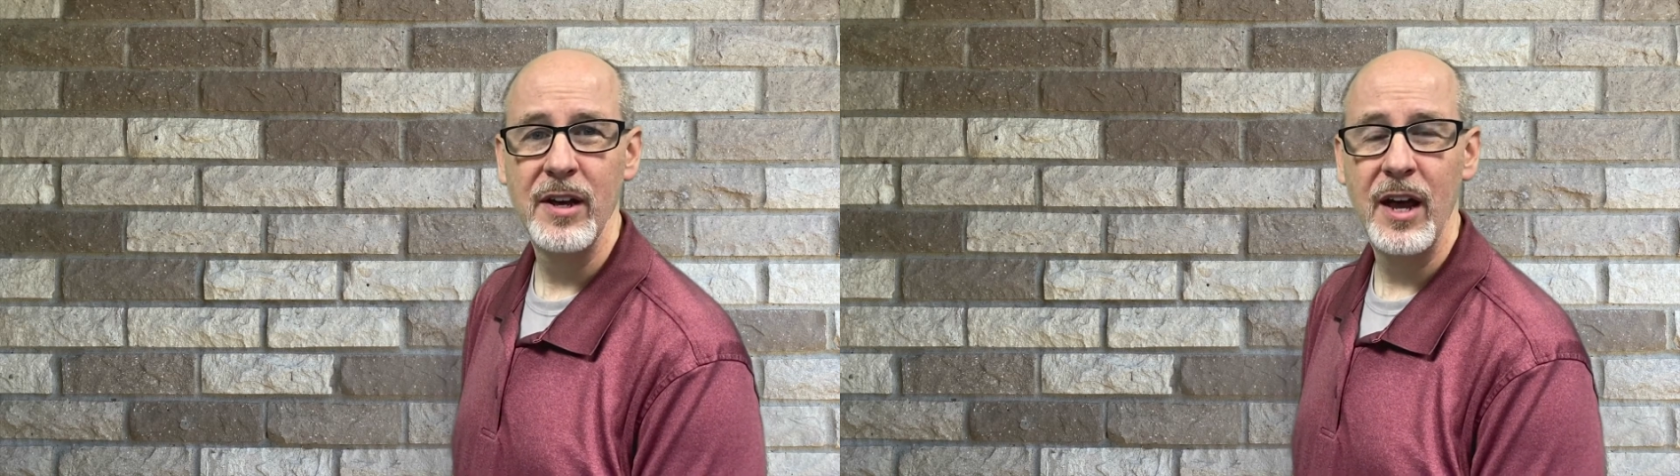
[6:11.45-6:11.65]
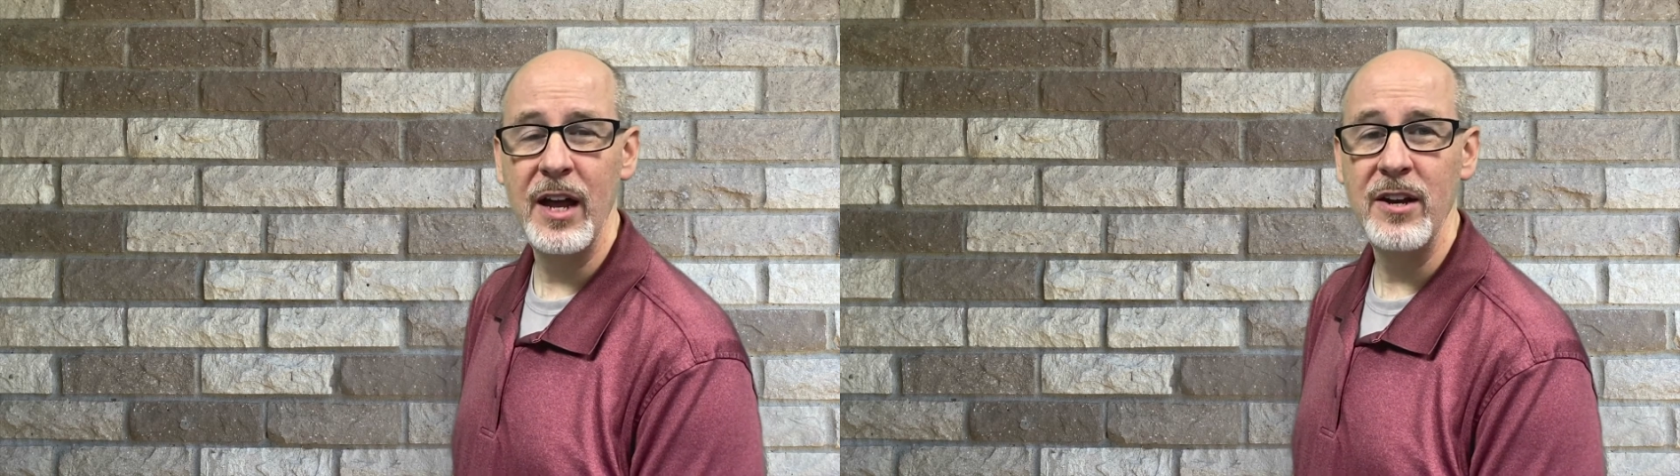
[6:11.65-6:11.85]

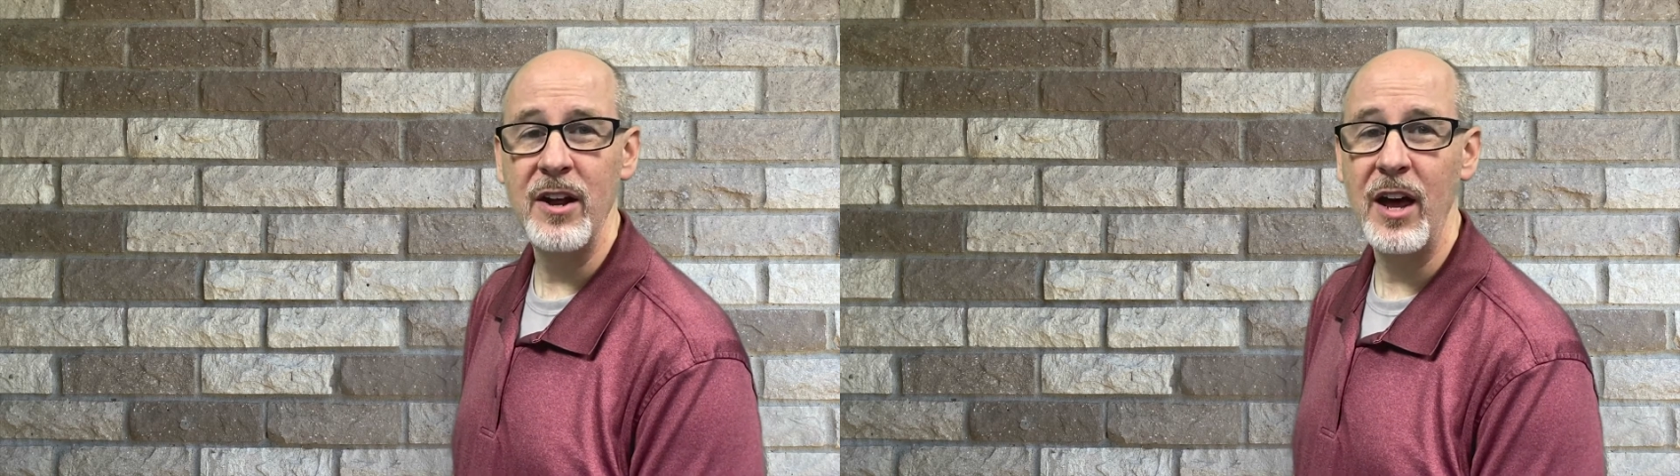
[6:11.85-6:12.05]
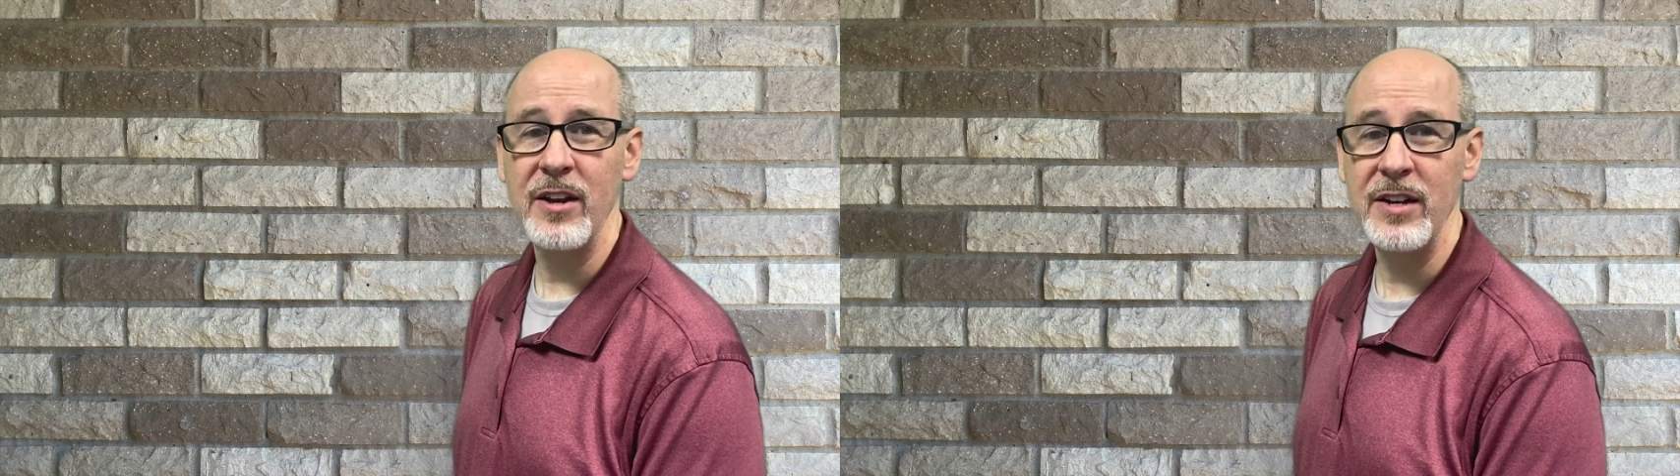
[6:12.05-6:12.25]
and
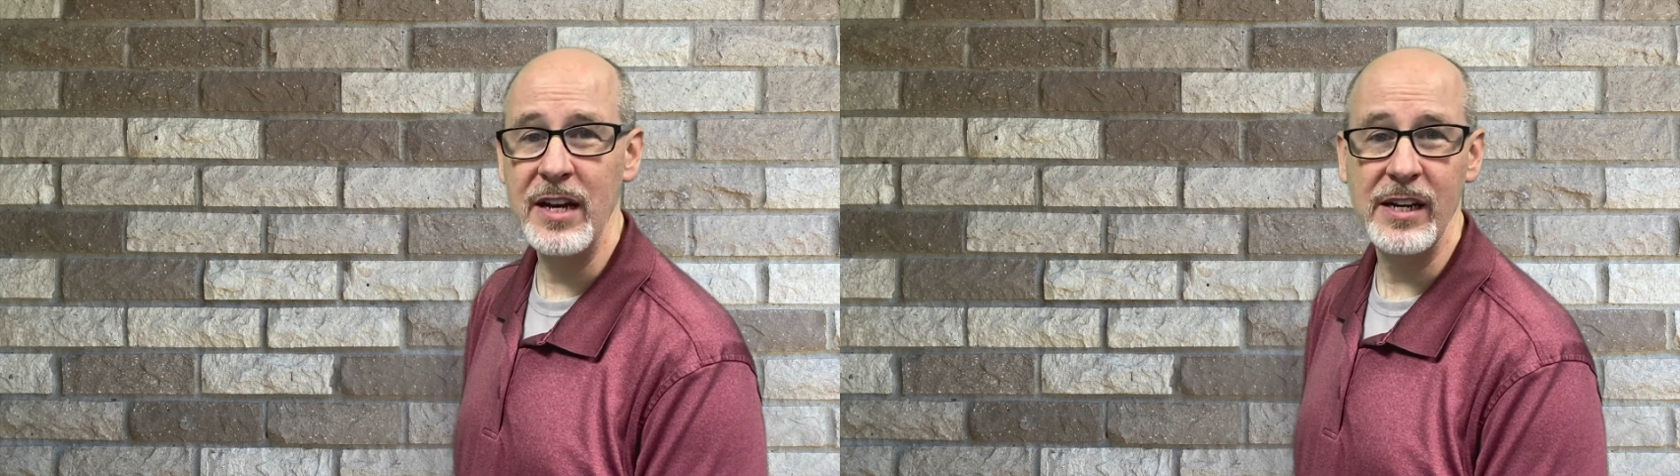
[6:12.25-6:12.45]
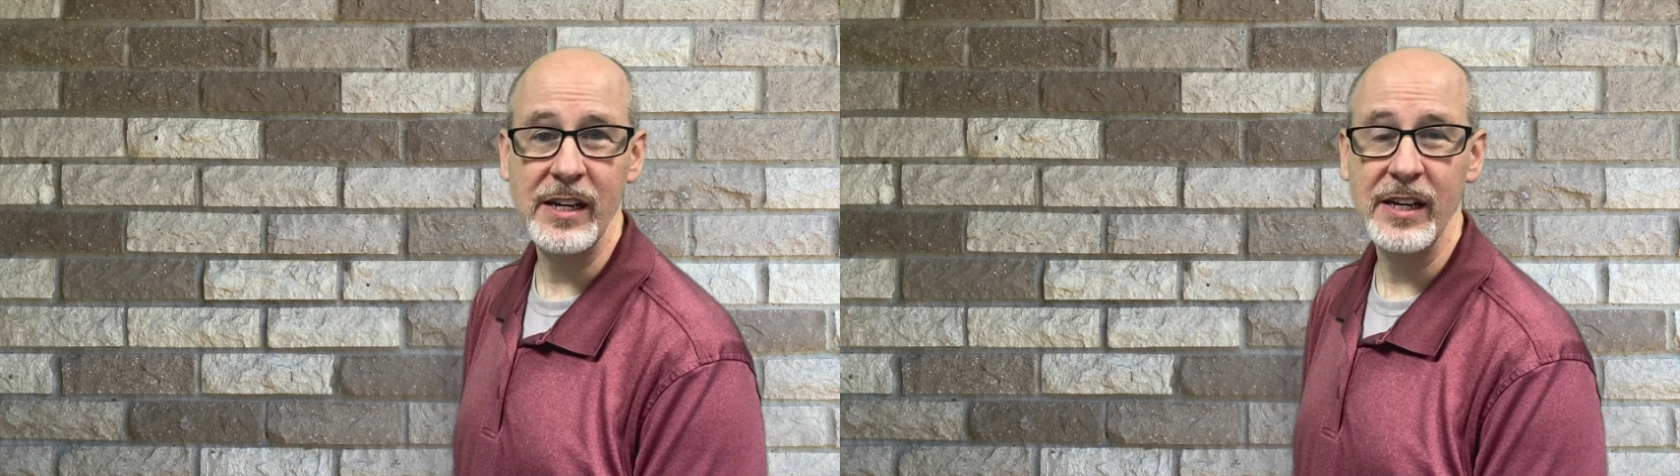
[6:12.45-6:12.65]
not
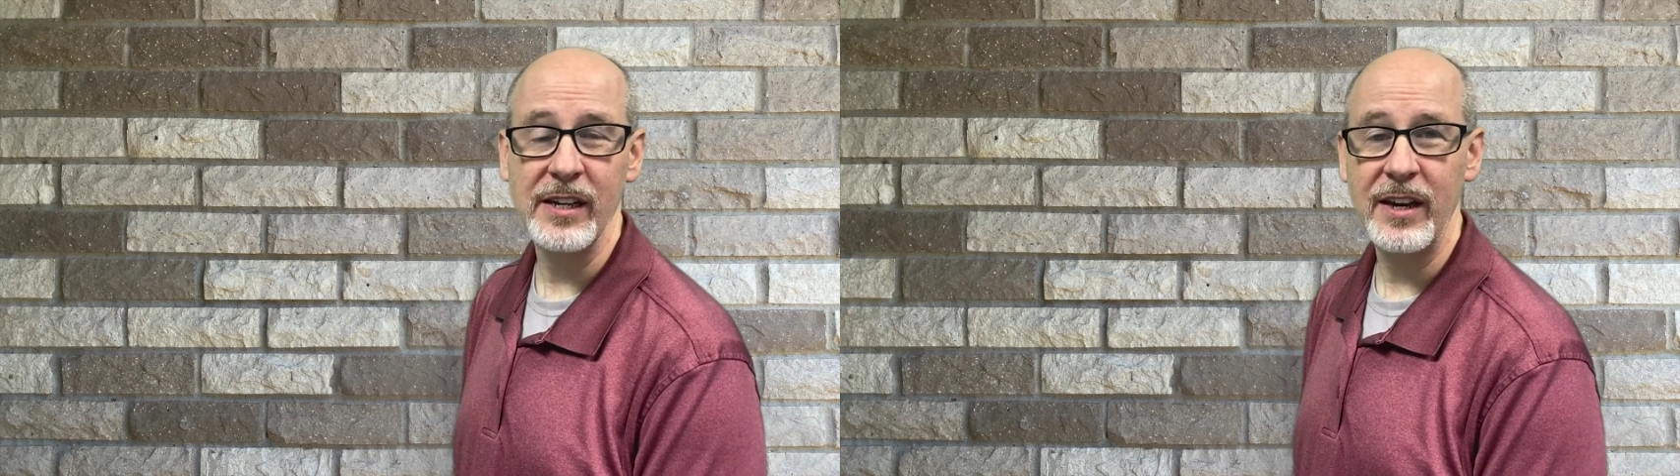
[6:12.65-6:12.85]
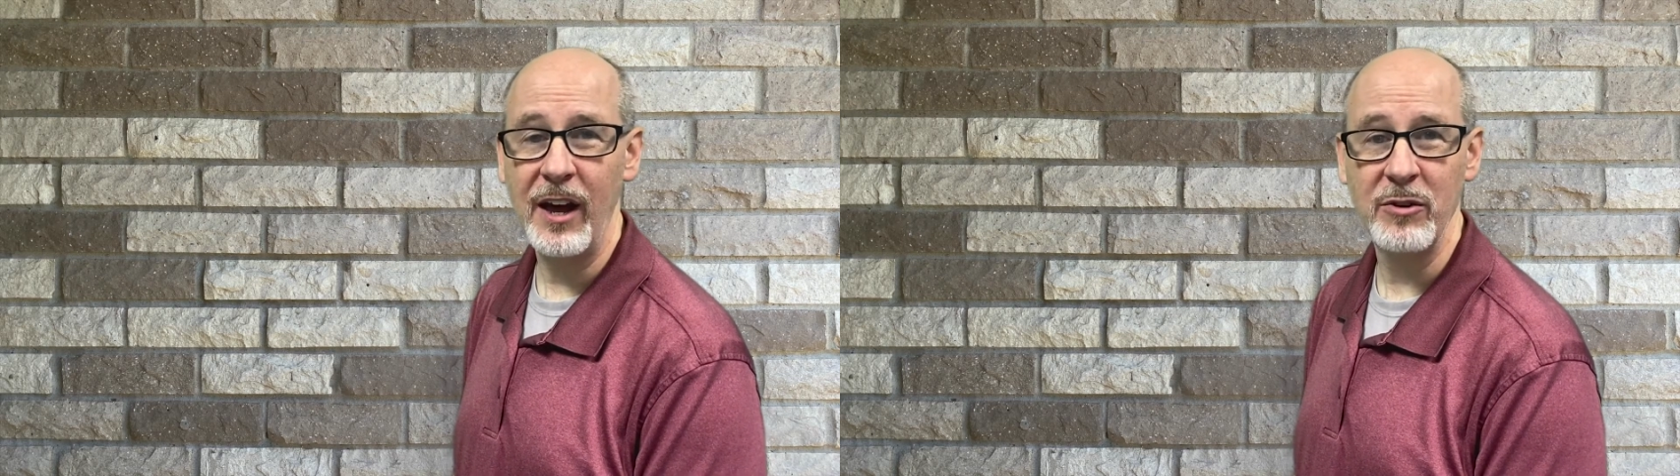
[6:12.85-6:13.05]
needing
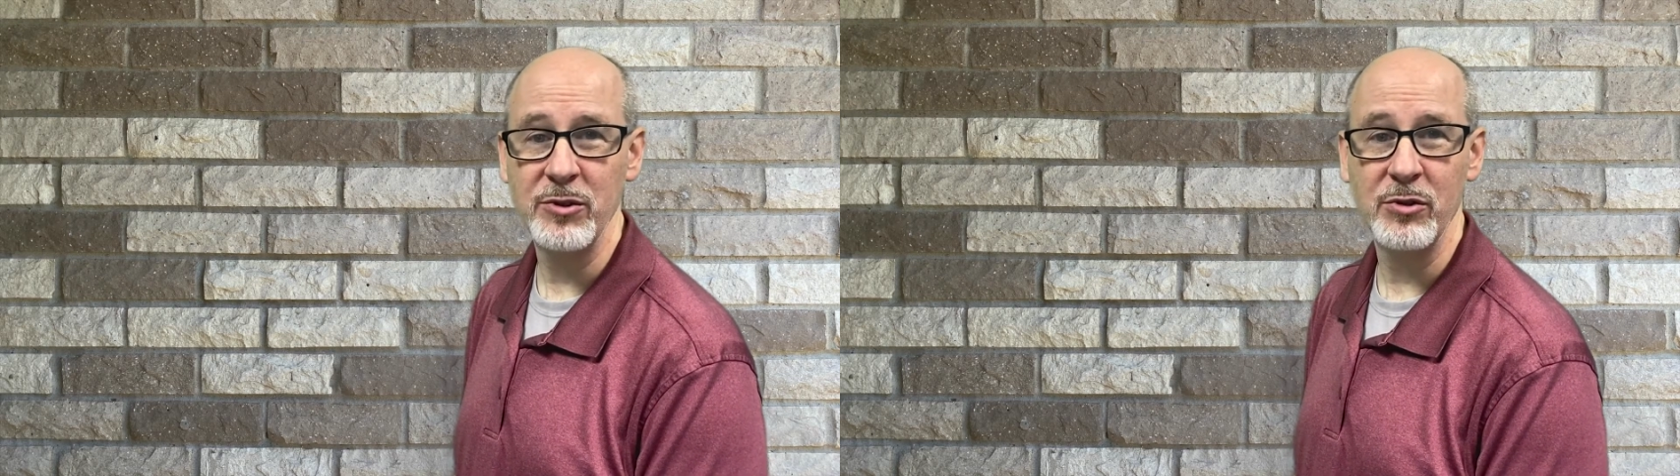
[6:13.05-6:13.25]
counsel